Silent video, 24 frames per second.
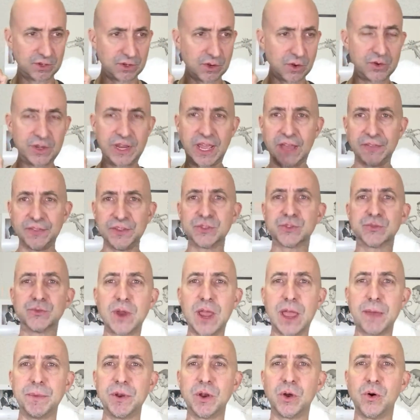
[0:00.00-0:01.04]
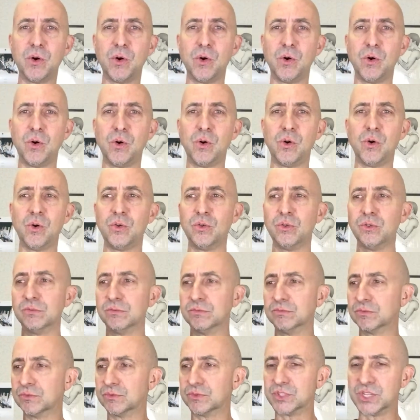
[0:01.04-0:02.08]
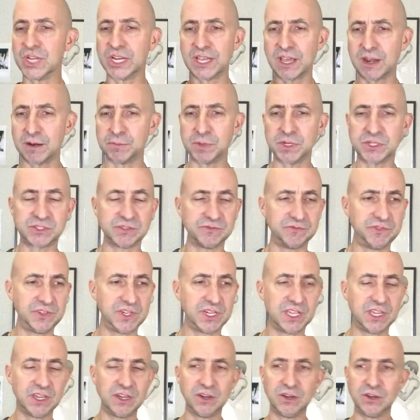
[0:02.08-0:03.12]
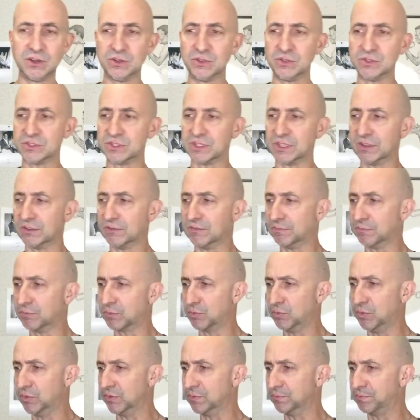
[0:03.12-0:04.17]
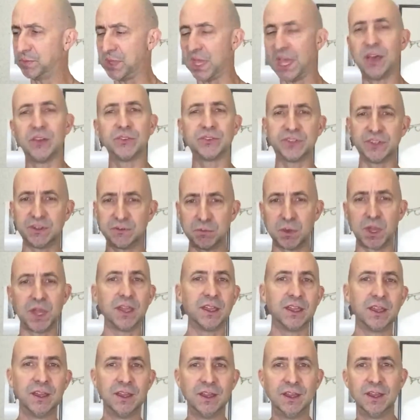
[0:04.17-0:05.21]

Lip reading: go down this rabbit hole and check out a bunch of videos, and was pelting my